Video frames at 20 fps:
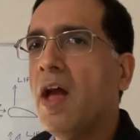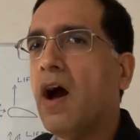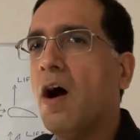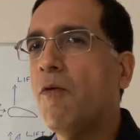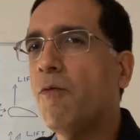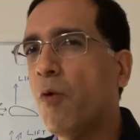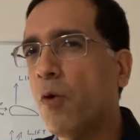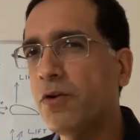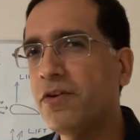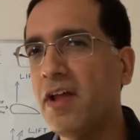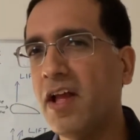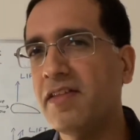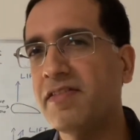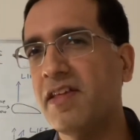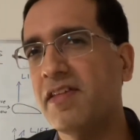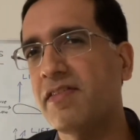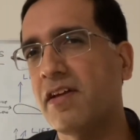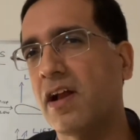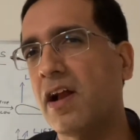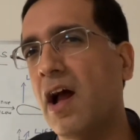A vortex
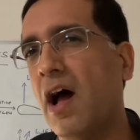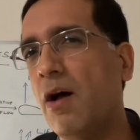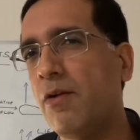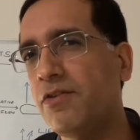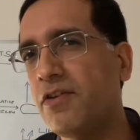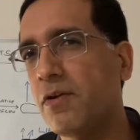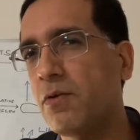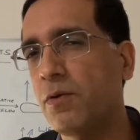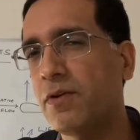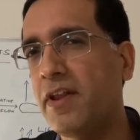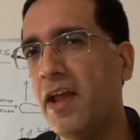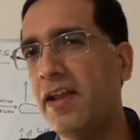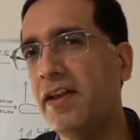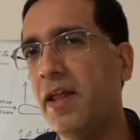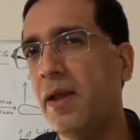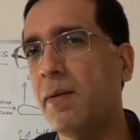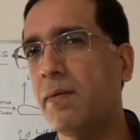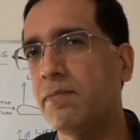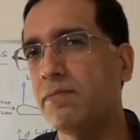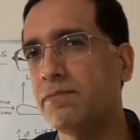is a
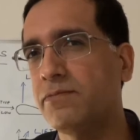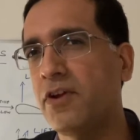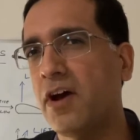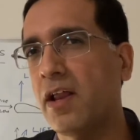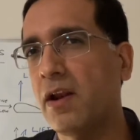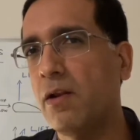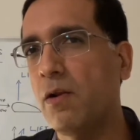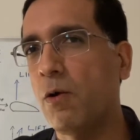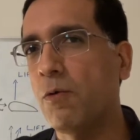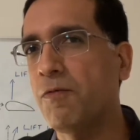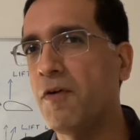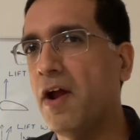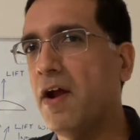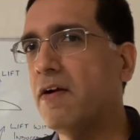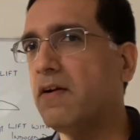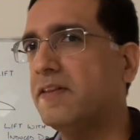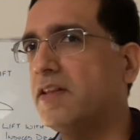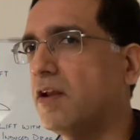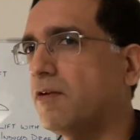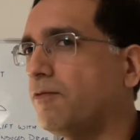counter-rotating tunnel of
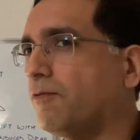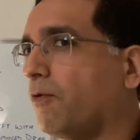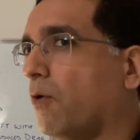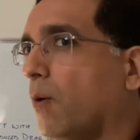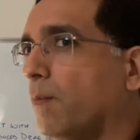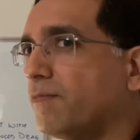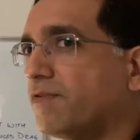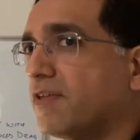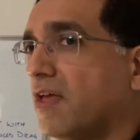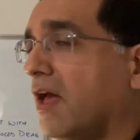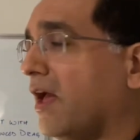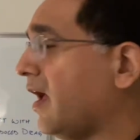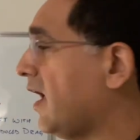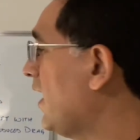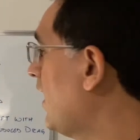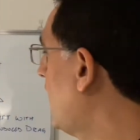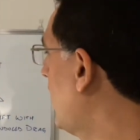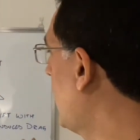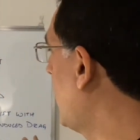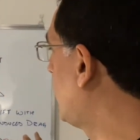air that forms
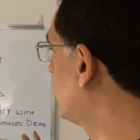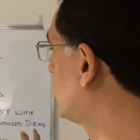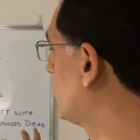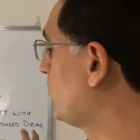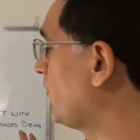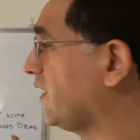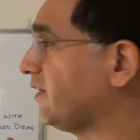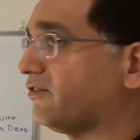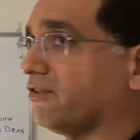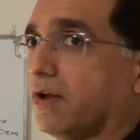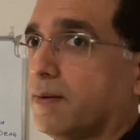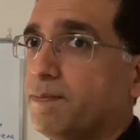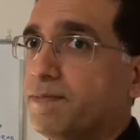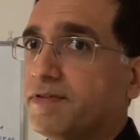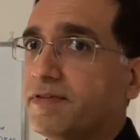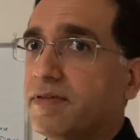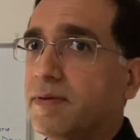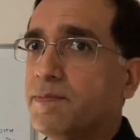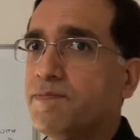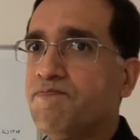at the
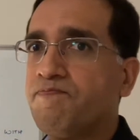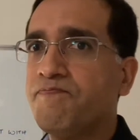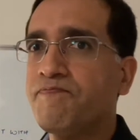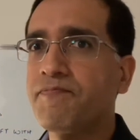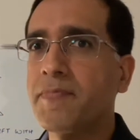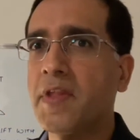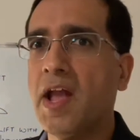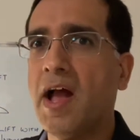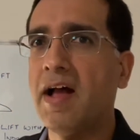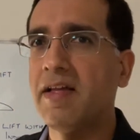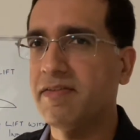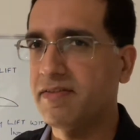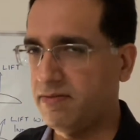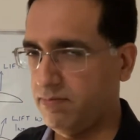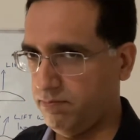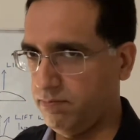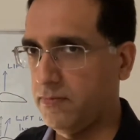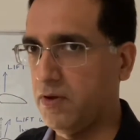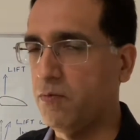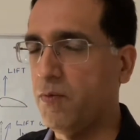wingtips as
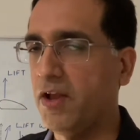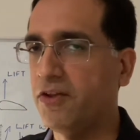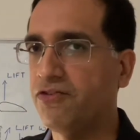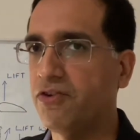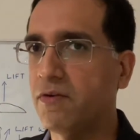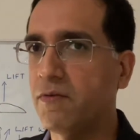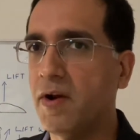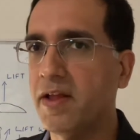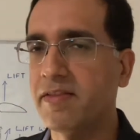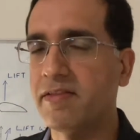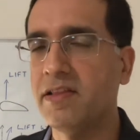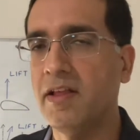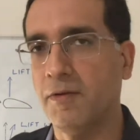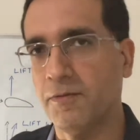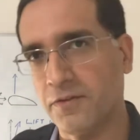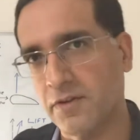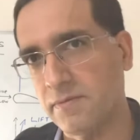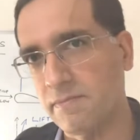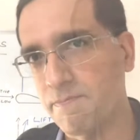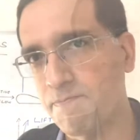the wing generates lift.